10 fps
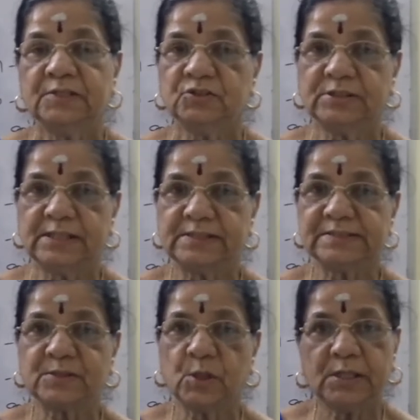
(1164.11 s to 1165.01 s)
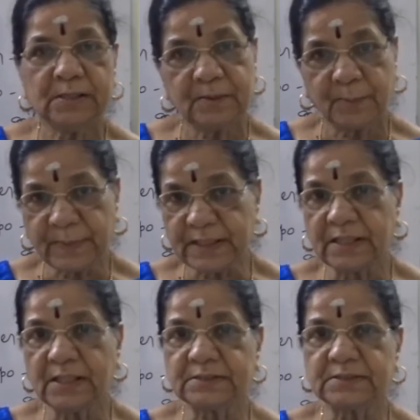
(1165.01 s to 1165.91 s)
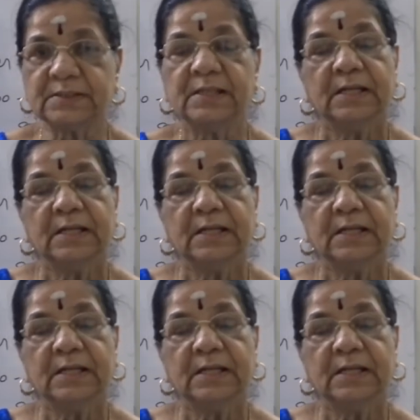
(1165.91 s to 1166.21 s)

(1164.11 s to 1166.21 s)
So that is called menarche.